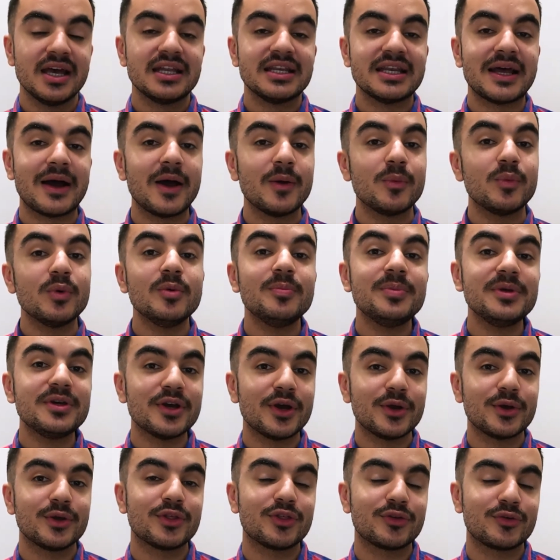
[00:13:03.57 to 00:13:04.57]
Now, I will be
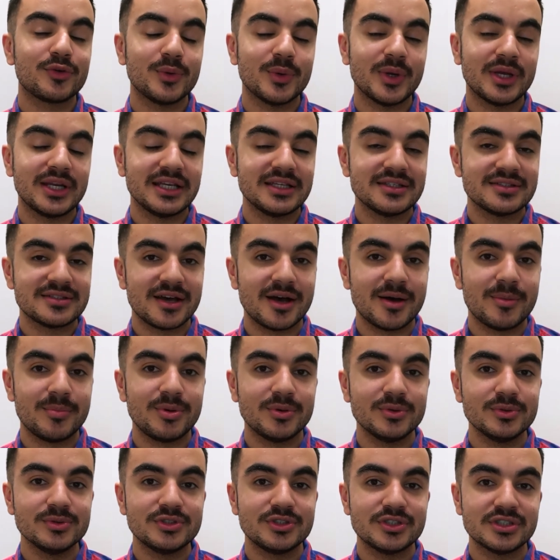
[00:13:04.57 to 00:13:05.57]
going through an
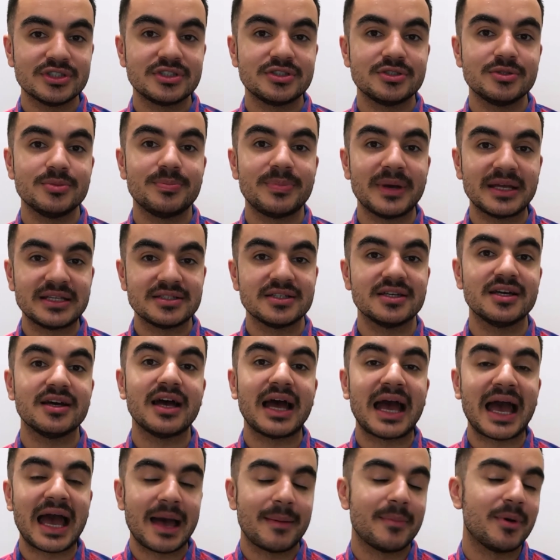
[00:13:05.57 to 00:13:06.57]
example just to
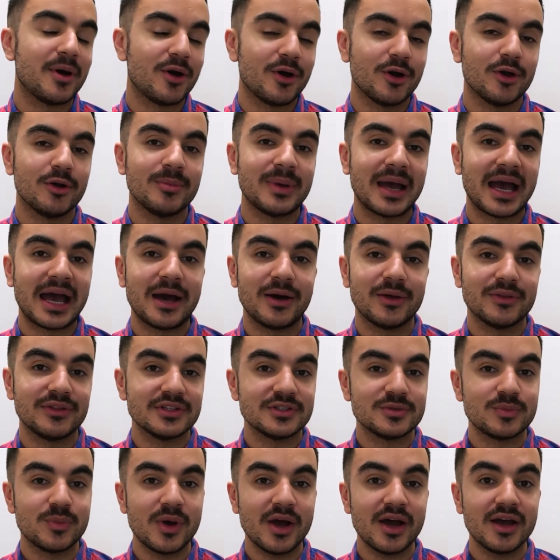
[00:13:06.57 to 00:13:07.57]
better hammer home how
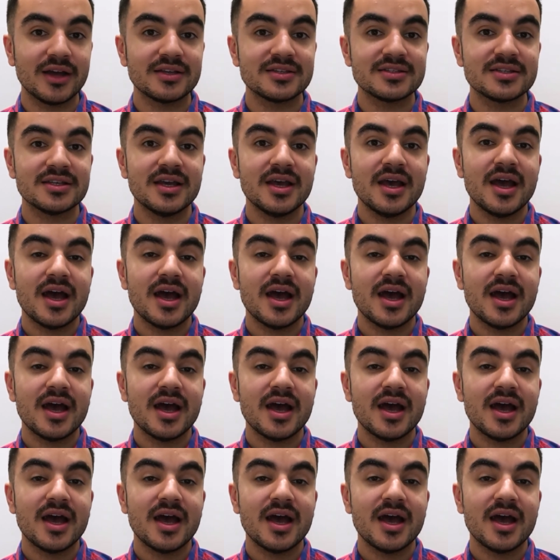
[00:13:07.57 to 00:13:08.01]
this works,